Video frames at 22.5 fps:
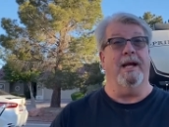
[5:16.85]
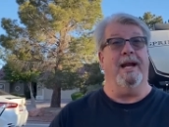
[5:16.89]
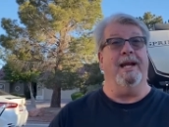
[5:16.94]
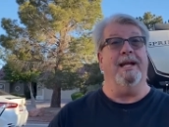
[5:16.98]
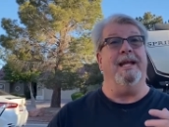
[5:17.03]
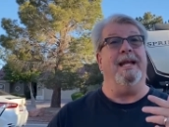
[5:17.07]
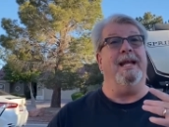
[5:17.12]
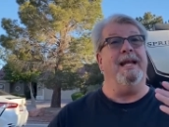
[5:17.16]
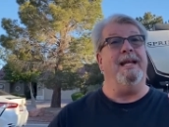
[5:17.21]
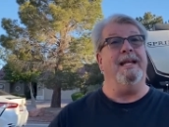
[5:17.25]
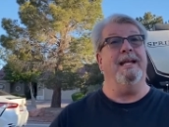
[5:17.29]

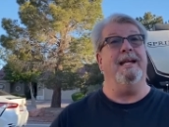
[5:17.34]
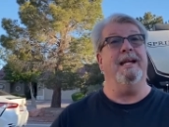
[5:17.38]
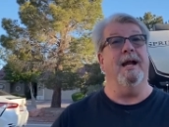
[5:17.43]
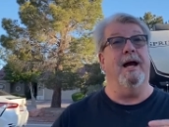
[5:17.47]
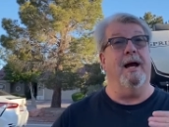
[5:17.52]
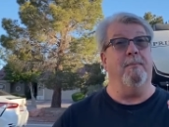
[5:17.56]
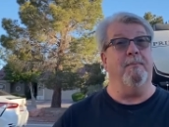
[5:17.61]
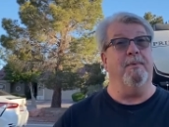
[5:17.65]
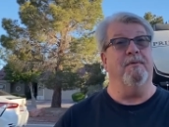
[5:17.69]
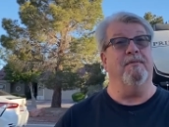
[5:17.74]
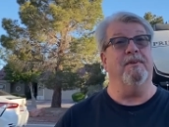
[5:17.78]
And heating
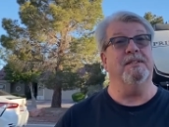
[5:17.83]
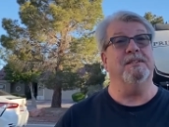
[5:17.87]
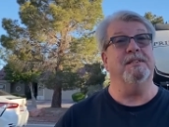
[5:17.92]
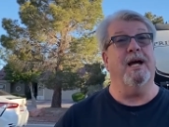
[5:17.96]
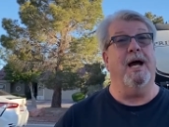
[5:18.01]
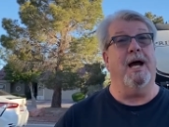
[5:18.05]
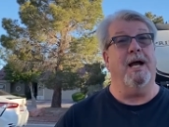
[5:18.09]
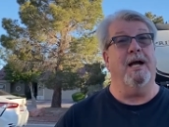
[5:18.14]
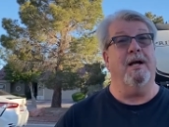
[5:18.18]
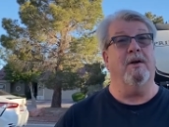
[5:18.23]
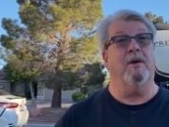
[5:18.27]
up of a
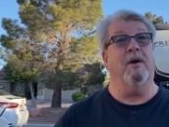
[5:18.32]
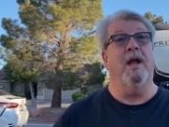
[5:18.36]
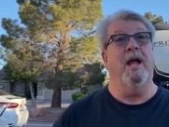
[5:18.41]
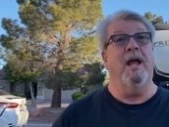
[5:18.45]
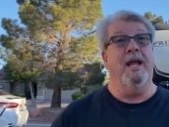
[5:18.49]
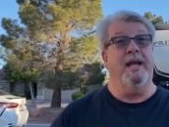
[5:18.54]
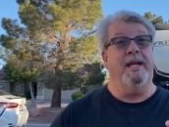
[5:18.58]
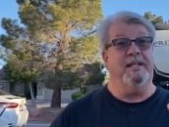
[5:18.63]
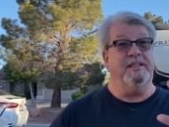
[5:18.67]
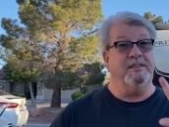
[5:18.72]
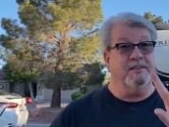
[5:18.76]
tire
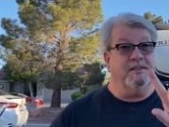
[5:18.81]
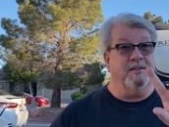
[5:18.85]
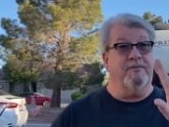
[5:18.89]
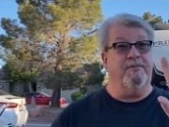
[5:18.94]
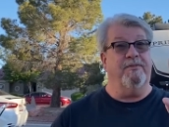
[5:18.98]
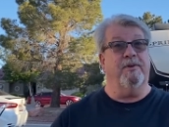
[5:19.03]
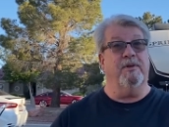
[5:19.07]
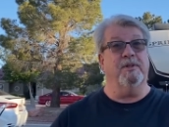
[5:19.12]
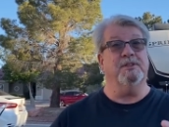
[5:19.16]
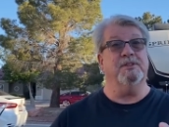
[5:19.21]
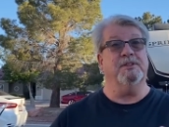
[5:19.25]
is the
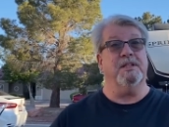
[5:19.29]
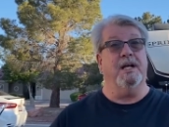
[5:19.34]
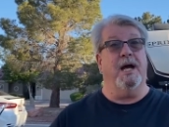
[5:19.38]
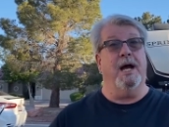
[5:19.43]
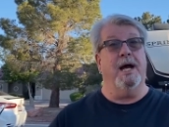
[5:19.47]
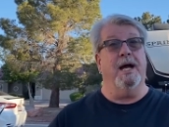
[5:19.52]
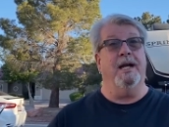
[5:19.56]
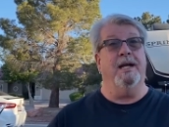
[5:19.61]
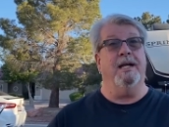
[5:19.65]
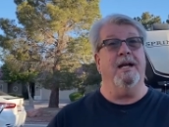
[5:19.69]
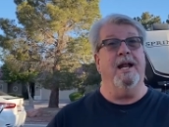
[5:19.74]
first
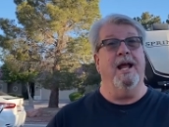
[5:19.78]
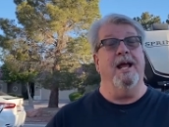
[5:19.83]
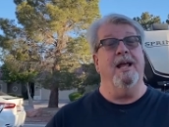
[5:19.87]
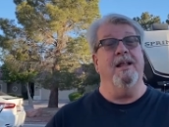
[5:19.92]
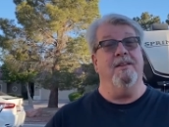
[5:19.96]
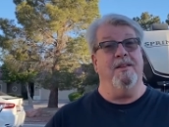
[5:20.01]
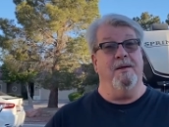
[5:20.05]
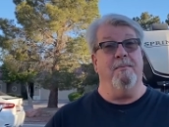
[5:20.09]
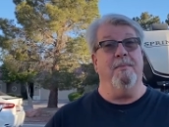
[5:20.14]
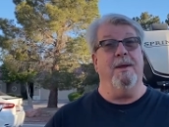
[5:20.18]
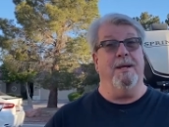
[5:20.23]
sign
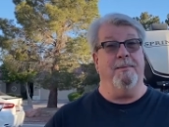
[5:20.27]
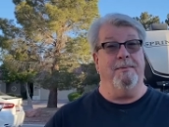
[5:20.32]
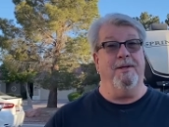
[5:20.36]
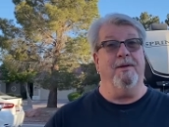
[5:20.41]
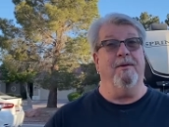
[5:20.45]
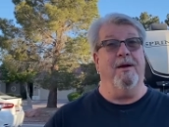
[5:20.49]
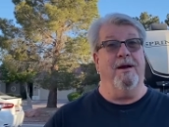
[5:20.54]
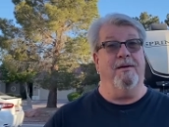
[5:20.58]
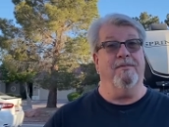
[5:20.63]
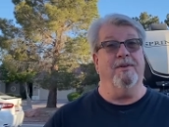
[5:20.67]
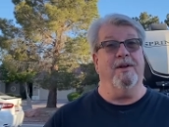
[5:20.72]
that maybe
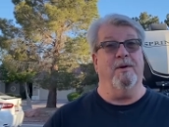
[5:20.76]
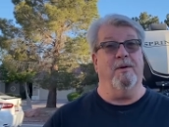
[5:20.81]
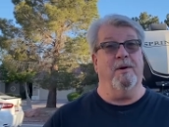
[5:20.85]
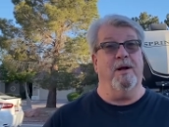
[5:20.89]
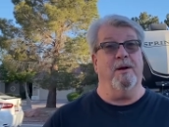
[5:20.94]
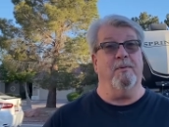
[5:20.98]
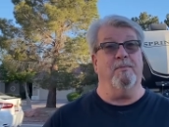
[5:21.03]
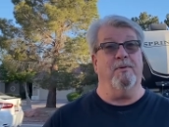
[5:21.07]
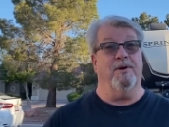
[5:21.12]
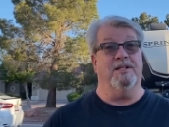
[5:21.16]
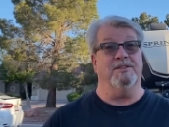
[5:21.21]
you have low
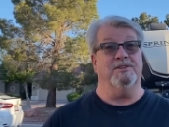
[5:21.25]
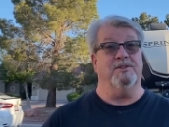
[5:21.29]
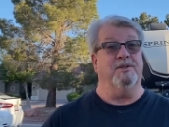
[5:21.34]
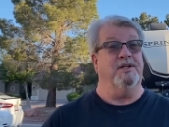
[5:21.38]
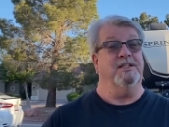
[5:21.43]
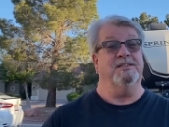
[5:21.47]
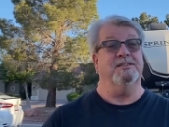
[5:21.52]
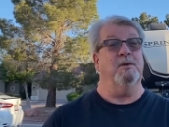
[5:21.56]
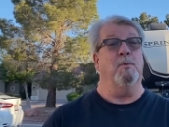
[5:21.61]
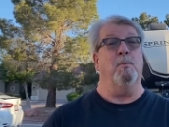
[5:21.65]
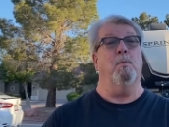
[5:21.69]
air pressure.
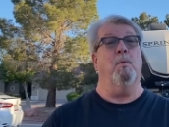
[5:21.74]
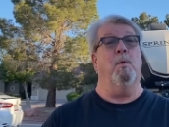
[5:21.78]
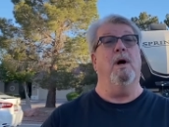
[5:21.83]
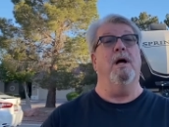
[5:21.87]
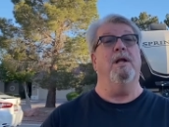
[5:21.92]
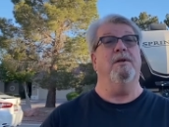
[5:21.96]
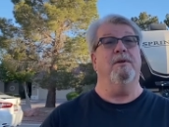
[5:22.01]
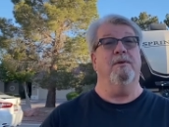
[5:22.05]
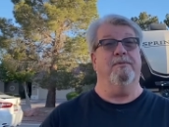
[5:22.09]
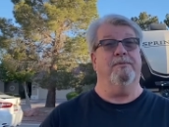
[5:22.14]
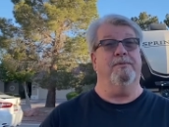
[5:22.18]
It's a
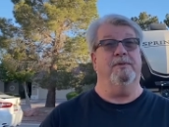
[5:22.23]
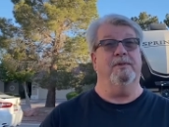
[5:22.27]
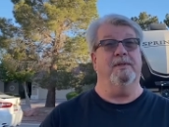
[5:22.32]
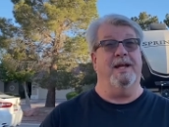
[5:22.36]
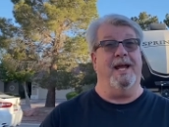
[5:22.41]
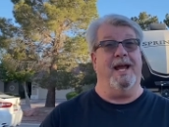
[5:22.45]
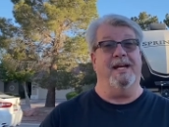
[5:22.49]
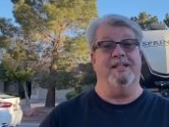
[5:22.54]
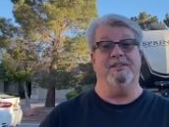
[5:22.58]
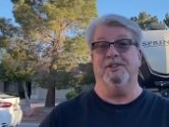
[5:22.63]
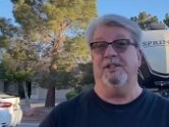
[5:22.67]
wonderful
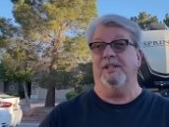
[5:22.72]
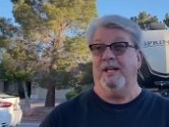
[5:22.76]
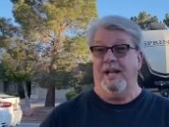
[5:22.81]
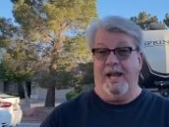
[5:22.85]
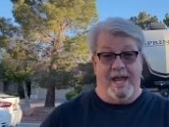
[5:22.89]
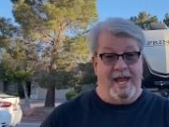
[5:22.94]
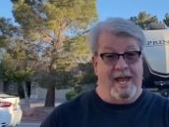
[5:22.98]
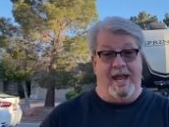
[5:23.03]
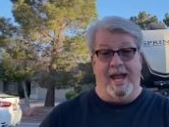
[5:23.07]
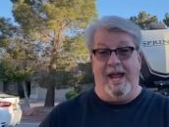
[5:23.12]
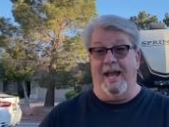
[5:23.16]
gadget,
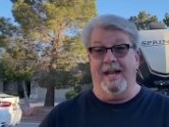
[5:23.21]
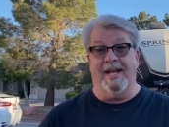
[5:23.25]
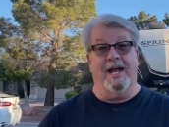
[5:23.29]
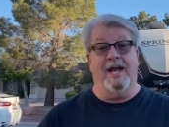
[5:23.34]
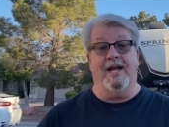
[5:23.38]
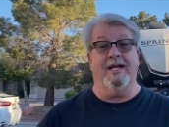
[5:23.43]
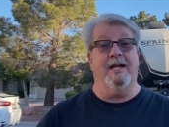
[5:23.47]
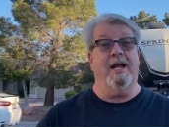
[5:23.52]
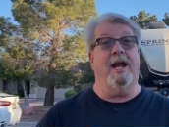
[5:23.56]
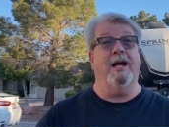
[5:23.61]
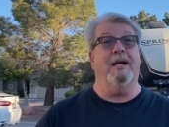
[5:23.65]
and
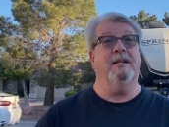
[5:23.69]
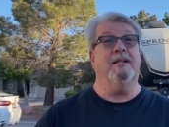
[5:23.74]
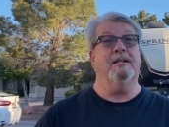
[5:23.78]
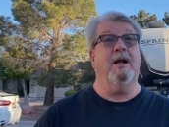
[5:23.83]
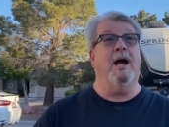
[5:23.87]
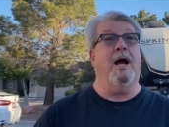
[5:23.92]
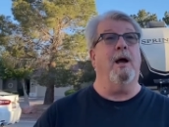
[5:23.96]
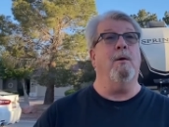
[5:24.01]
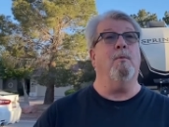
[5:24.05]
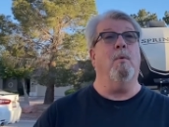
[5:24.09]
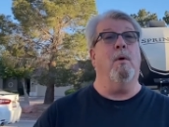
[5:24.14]

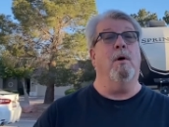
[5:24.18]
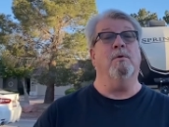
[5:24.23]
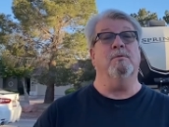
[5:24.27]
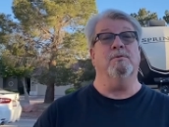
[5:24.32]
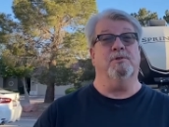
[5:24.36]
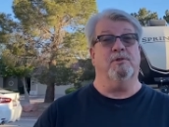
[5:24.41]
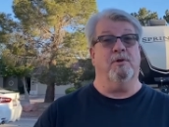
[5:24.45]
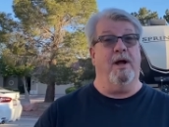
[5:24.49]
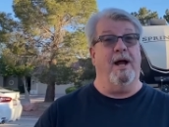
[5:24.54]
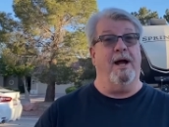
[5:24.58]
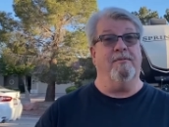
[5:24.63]
I won't
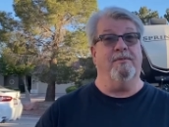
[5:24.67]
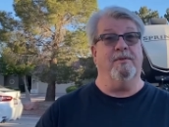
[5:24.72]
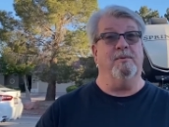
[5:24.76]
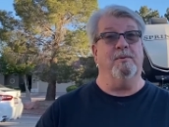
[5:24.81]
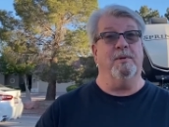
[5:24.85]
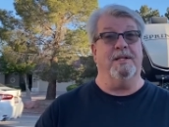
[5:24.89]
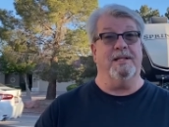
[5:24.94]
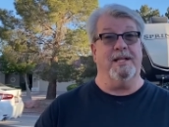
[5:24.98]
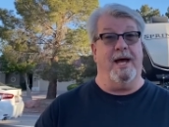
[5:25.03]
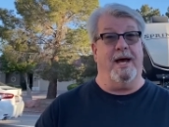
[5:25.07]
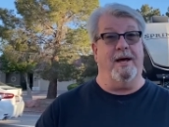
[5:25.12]
travel
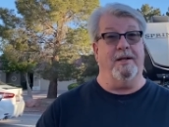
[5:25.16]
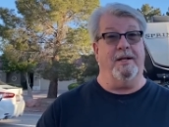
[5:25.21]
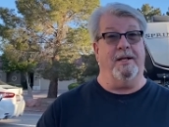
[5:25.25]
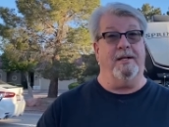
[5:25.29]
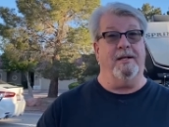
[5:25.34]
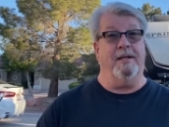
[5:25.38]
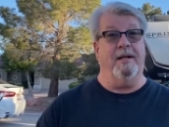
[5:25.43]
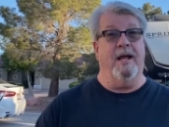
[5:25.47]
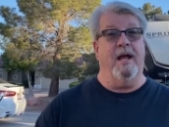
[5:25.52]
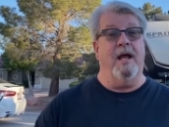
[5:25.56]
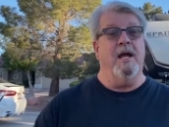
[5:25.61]
without it.
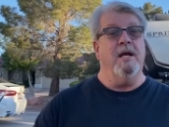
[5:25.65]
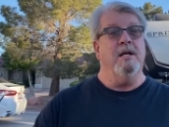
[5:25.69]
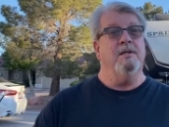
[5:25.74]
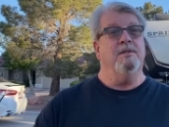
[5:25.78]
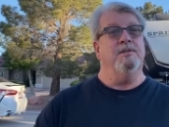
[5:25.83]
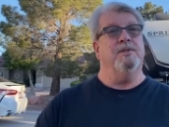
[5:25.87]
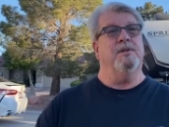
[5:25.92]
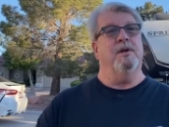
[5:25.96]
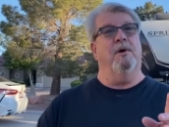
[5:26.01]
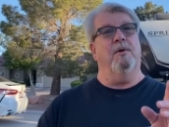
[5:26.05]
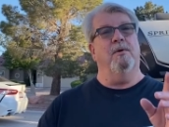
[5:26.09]

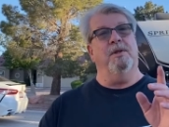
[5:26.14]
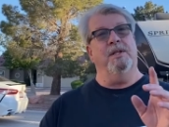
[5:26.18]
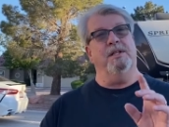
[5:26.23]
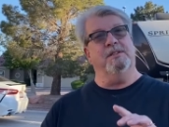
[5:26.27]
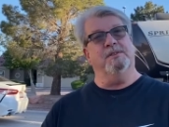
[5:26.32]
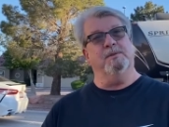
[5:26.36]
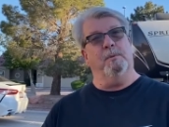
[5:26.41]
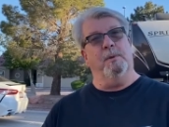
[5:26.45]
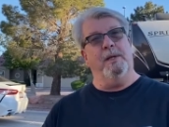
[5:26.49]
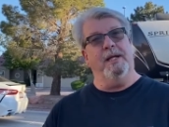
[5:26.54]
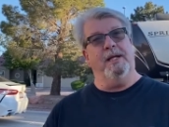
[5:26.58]
So
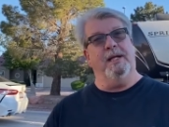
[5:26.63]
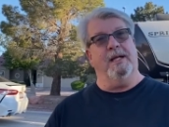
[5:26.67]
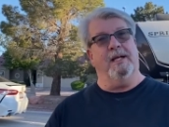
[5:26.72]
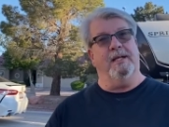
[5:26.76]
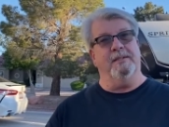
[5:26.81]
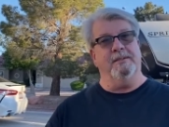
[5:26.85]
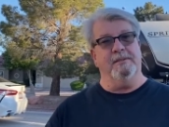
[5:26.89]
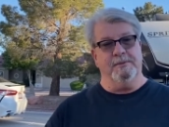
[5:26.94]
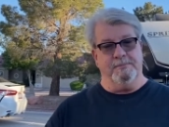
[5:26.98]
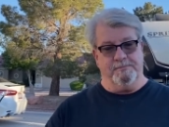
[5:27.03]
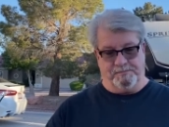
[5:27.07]
this
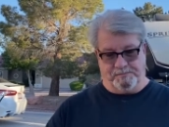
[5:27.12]
weekend,